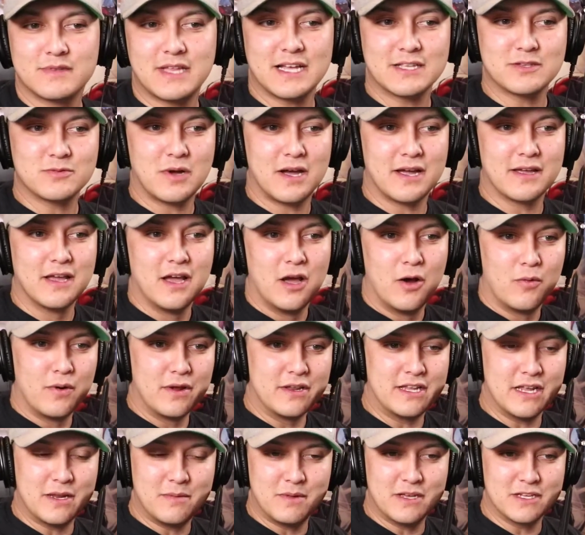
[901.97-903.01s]
why we
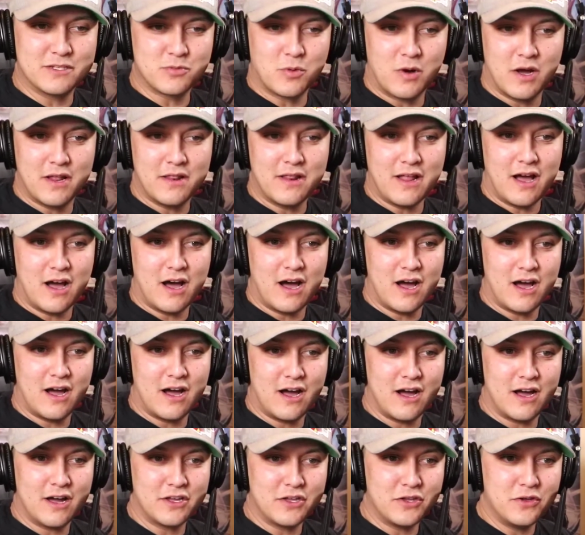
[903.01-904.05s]
did miss one.
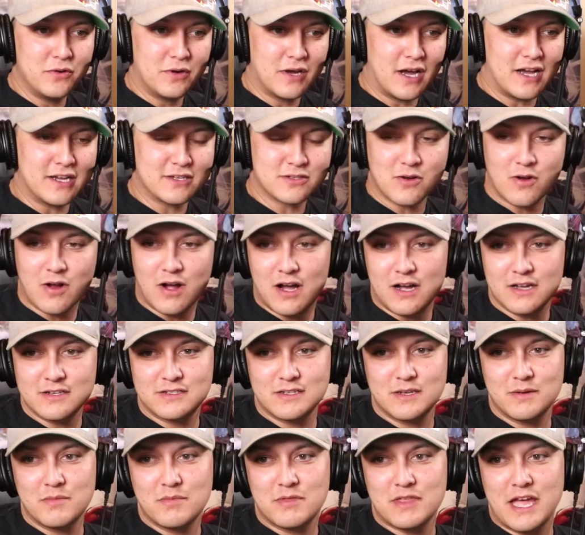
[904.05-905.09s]
You guys are
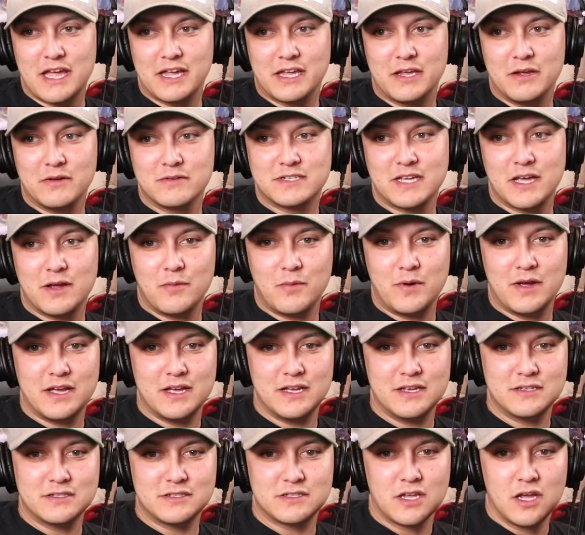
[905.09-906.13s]
awesome. Thank you, Tint
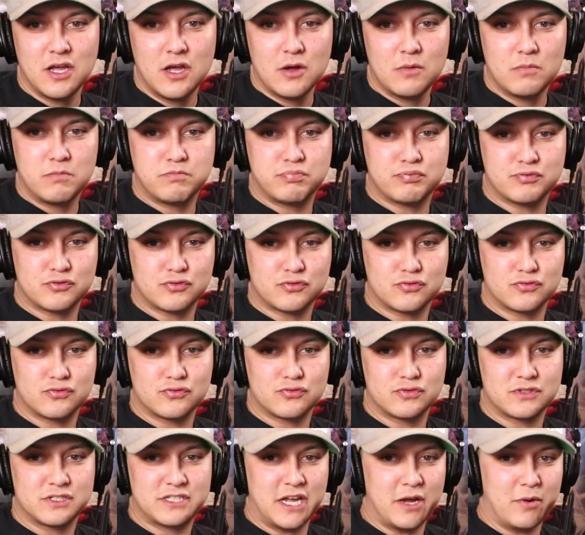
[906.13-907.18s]
Wiz.
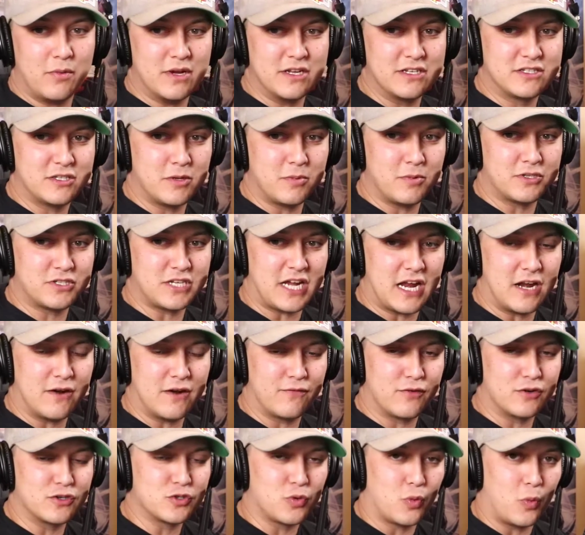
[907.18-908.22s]
Tint Wiz super chatter for
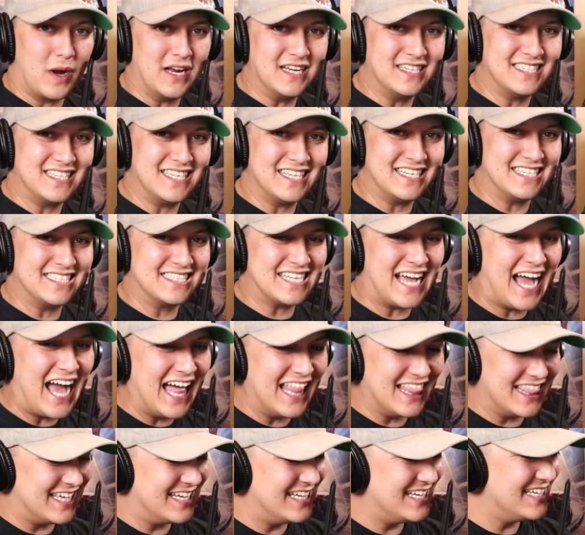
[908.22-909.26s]

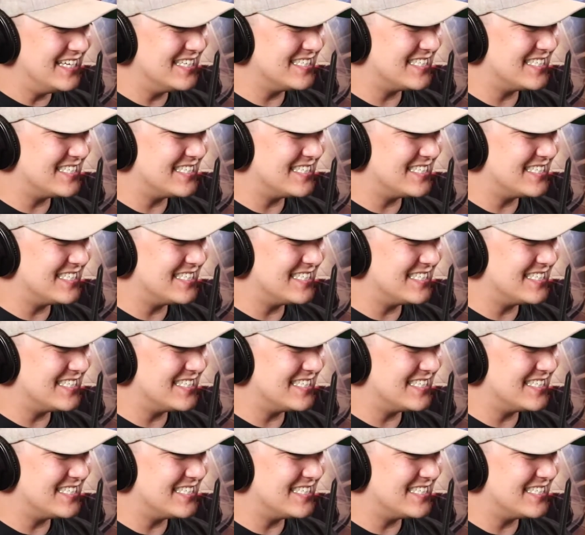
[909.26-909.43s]
$20. I'll